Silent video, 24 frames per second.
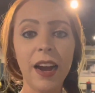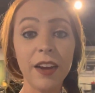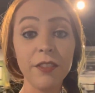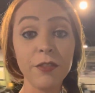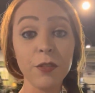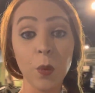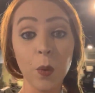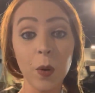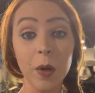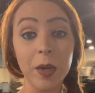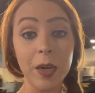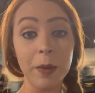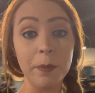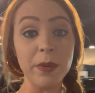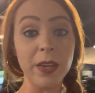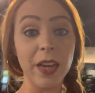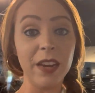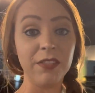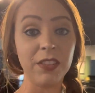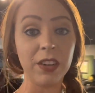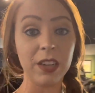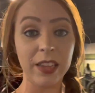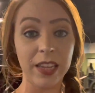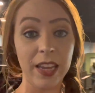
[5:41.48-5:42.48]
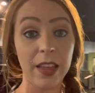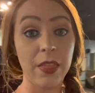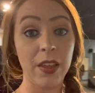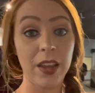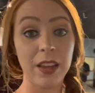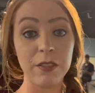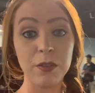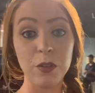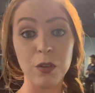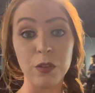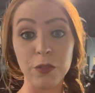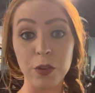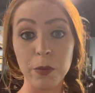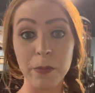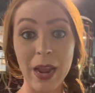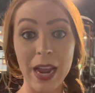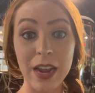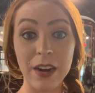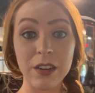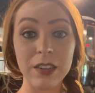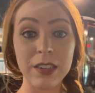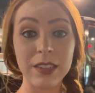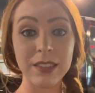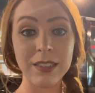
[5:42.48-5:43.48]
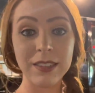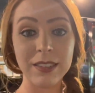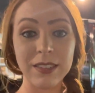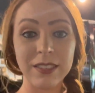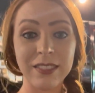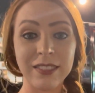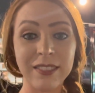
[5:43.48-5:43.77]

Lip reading: for one, am definitely thankful for batteries.